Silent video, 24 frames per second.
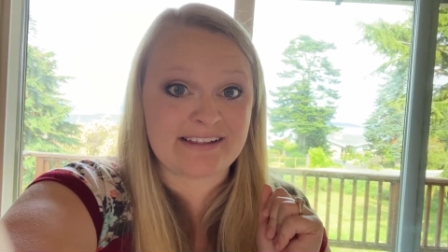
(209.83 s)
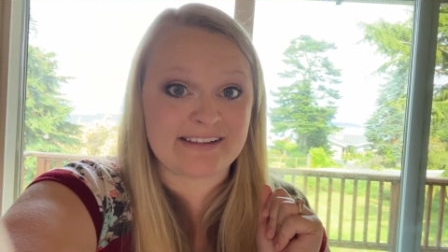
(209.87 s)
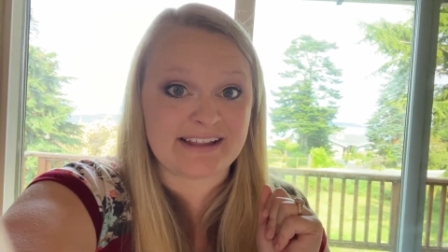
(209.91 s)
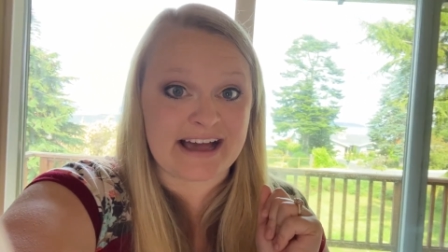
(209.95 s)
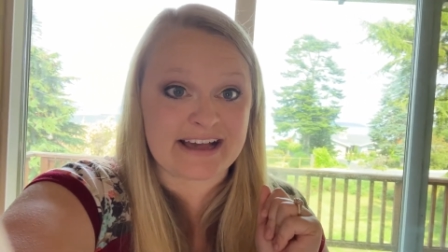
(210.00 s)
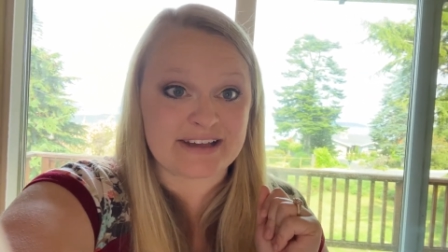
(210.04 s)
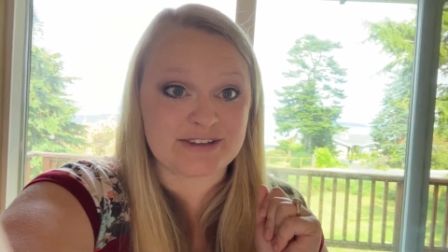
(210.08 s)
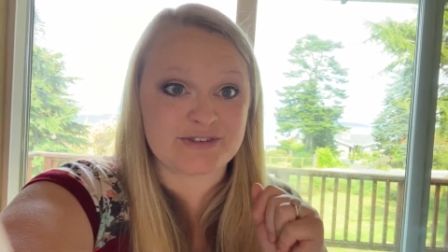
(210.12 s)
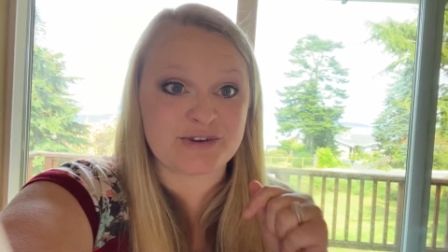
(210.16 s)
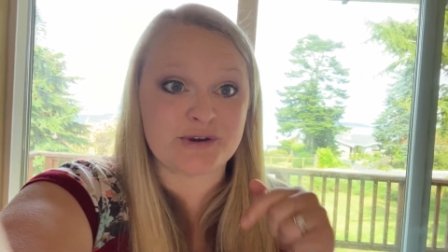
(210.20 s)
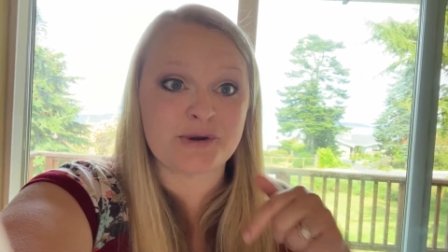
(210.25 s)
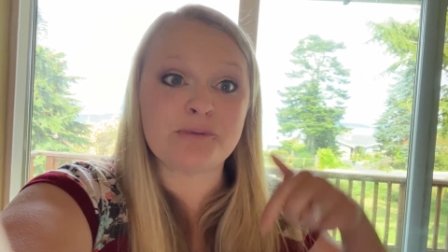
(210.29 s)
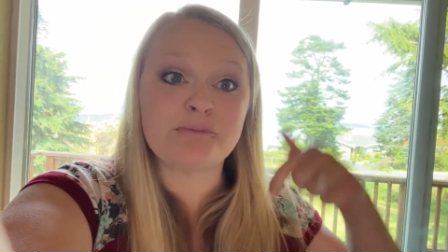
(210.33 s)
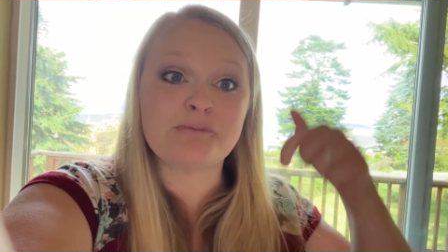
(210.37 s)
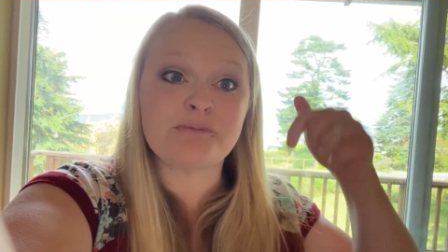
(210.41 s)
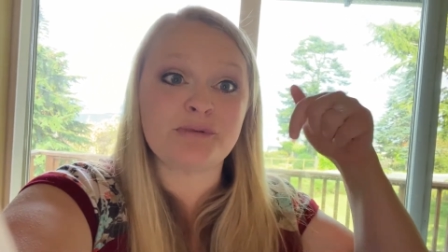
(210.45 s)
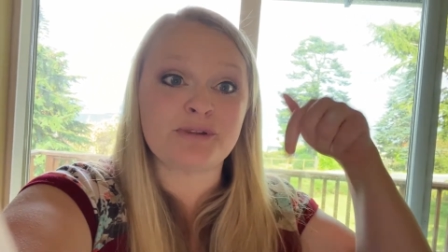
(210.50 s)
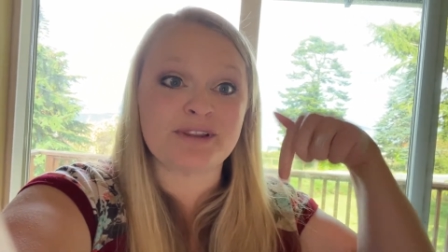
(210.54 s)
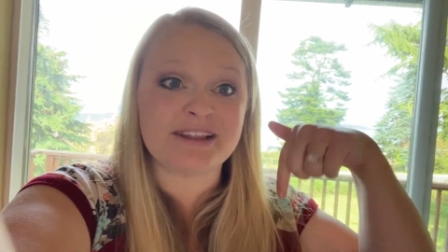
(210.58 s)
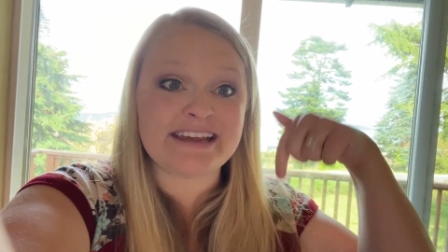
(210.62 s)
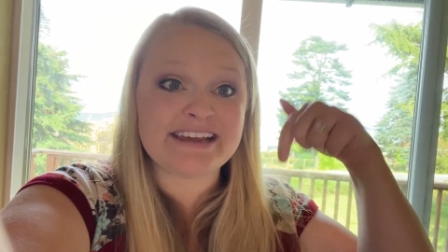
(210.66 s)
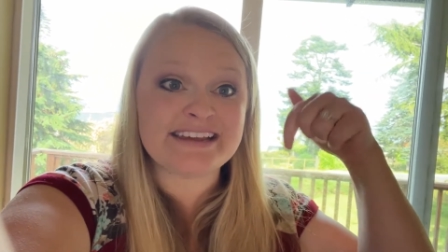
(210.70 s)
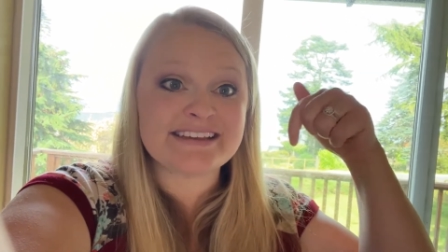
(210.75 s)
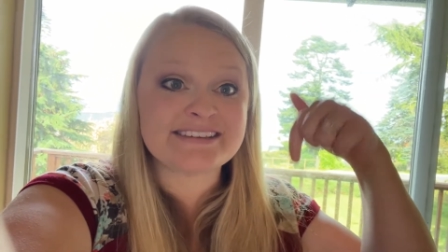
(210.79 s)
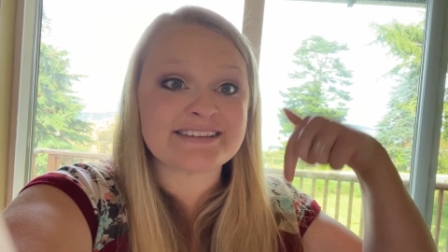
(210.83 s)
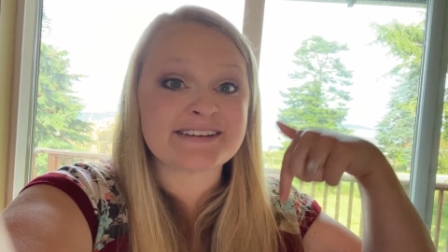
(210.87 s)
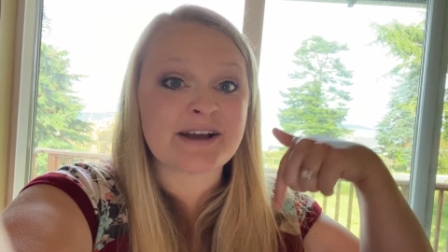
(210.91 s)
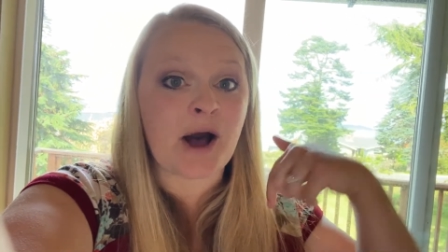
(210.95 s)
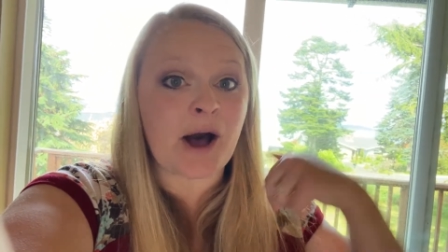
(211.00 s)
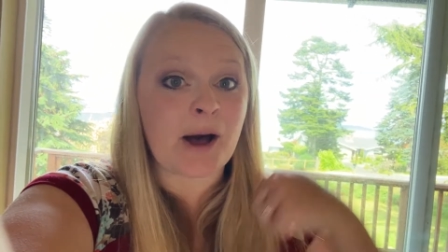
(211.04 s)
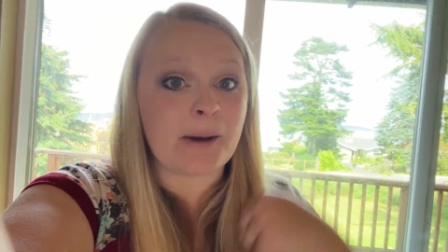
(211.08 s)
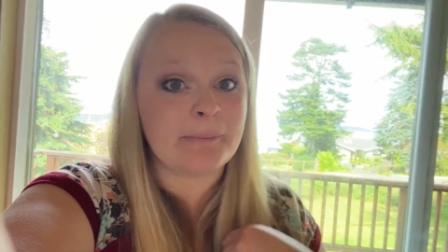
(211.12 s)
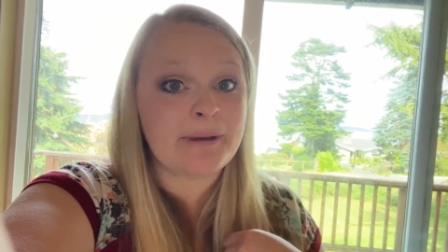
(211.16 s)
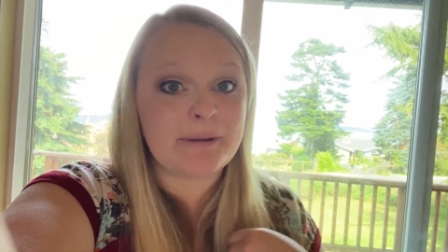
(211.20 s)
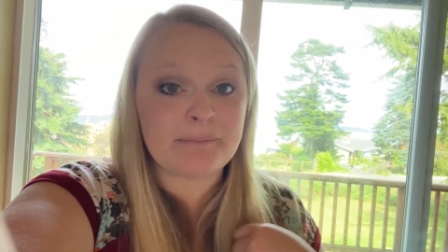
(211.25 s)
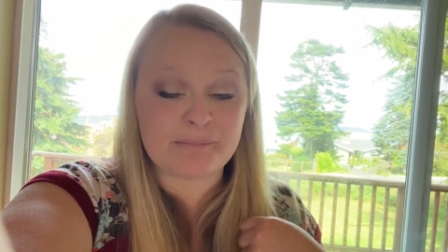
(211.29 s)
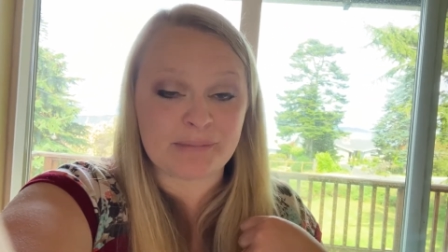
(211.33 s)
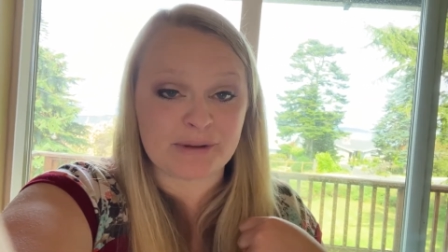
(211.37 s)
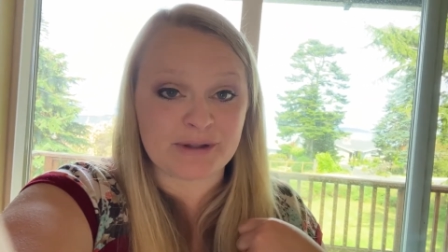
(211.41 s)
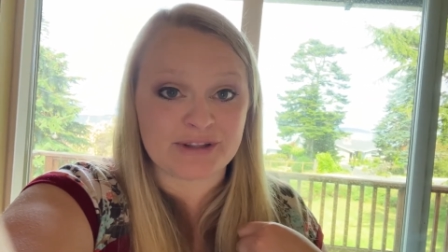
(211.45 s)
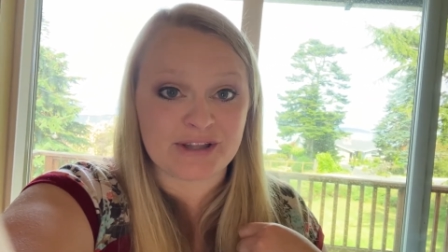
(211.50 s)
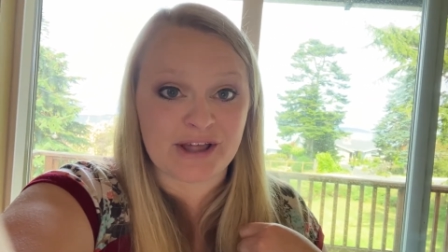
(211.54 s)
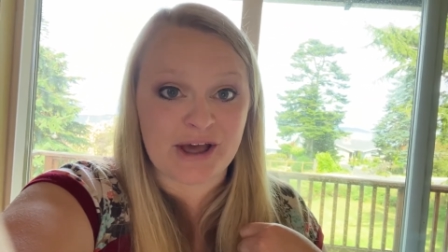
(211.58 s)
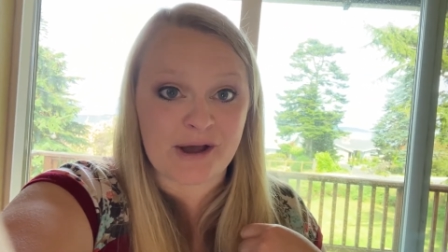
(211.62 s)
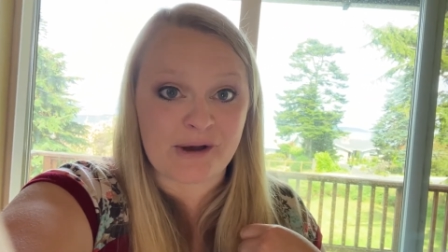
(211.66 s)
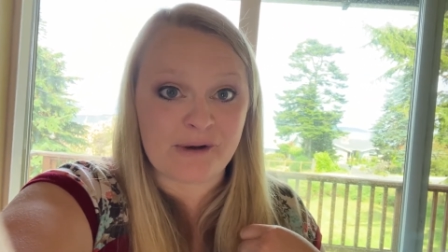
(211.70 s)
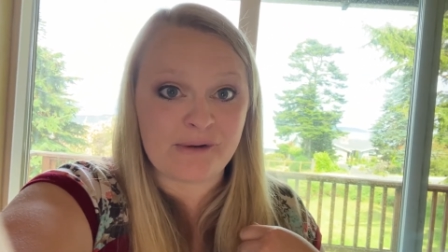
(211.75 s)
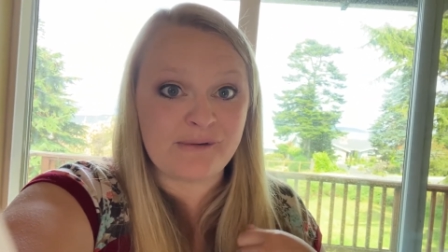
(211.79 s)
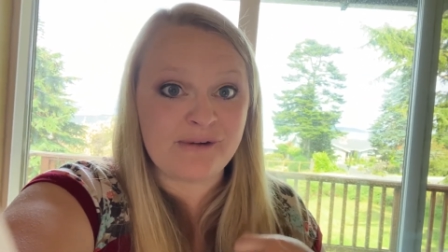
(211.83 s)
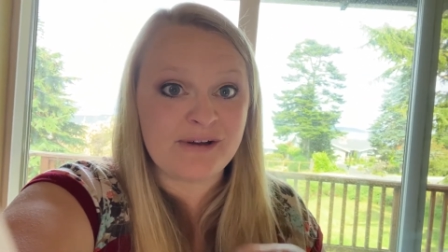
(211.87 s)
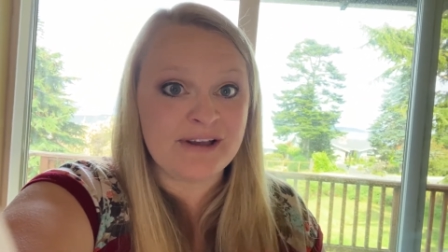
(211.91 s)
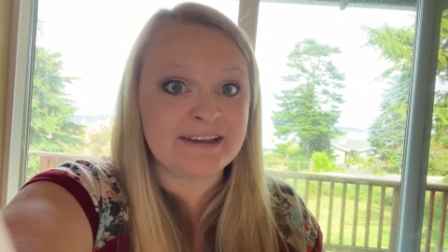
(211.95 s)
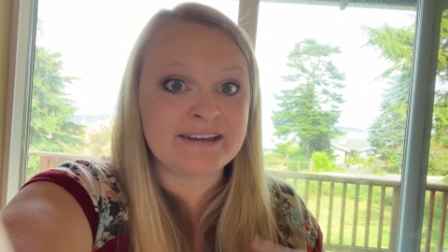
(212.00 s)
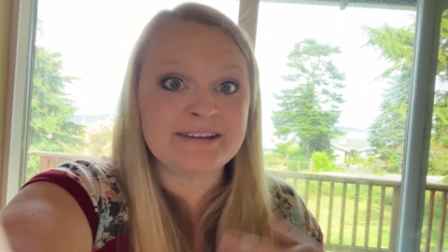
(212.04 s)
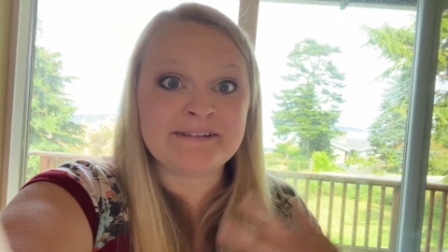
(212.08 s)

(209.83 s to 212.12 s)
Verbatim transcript: classroom, please comment below